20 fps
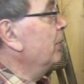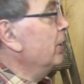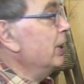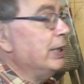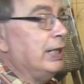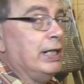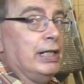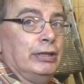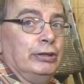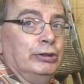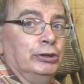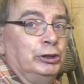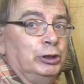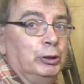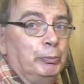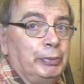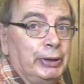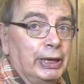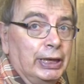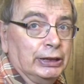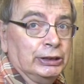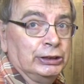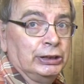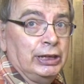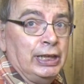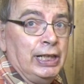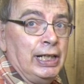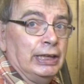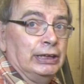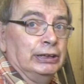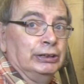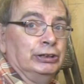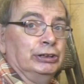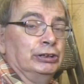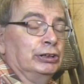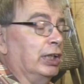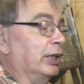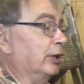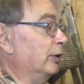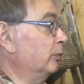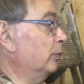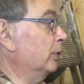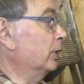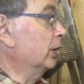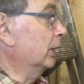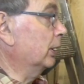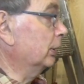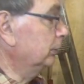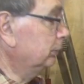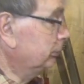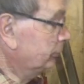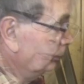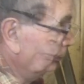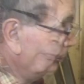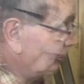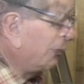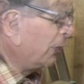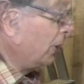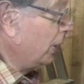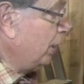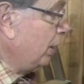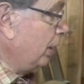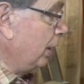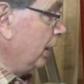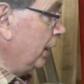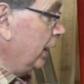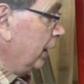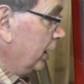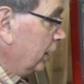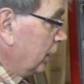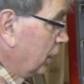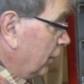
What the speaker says: by now you should be able to see how this is going to work. In